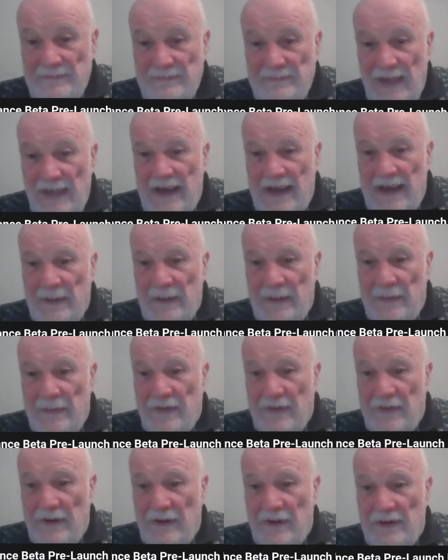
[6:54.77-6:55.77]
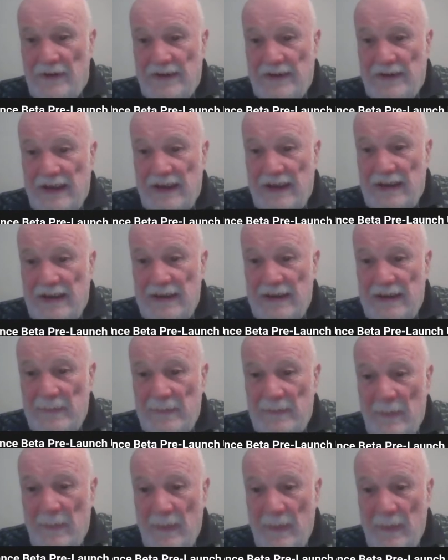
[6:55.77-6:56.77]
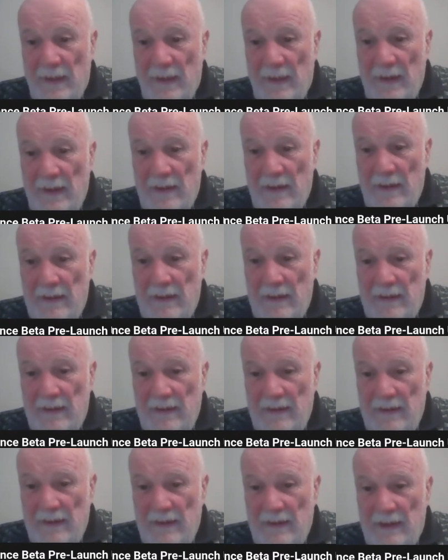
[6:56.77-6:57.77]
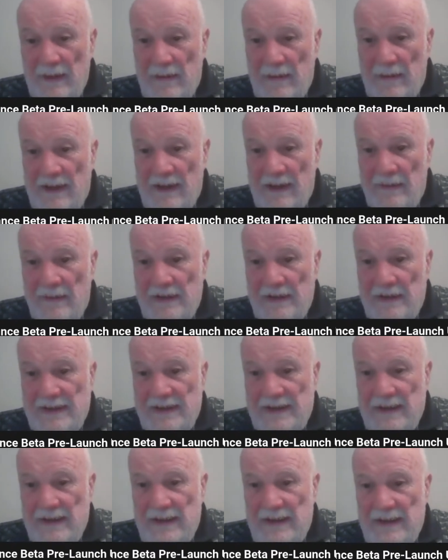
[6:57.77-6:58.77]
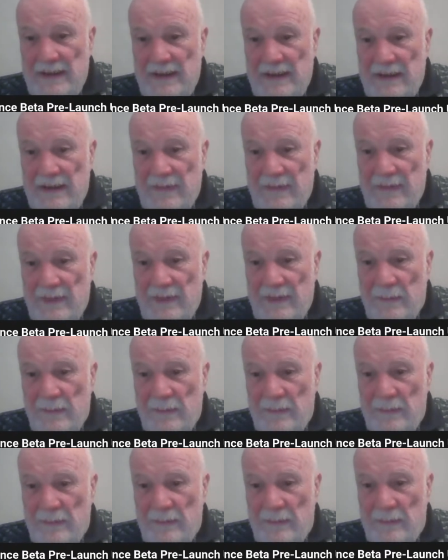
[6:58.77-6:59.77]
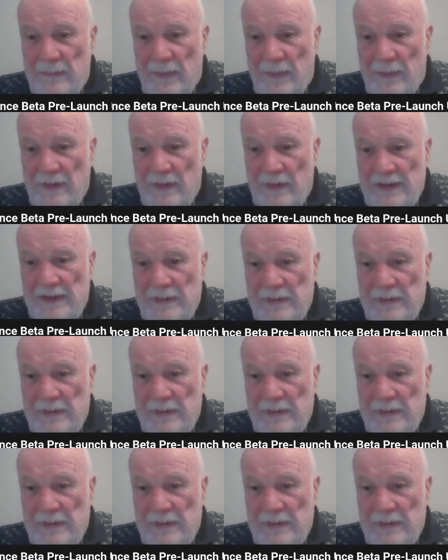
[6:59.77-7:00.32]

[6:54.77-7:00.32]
And then we've got, let me see, I've got a box that's